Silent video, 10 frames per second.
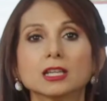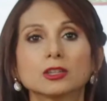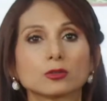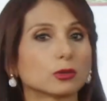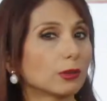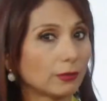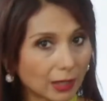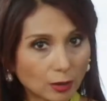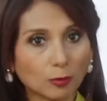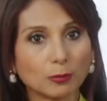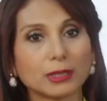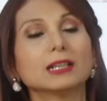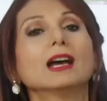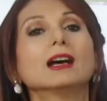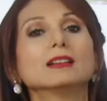through
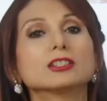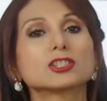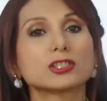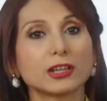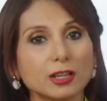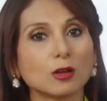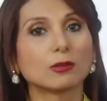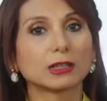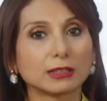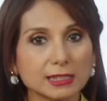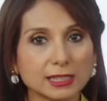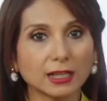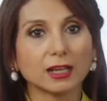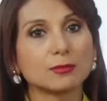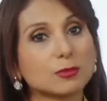development and sharing of artistic
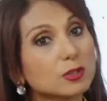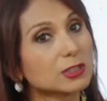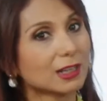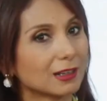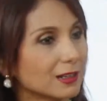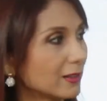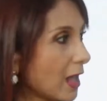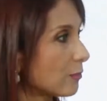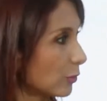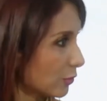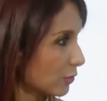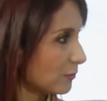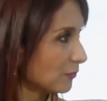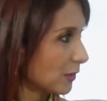and musical endeavors.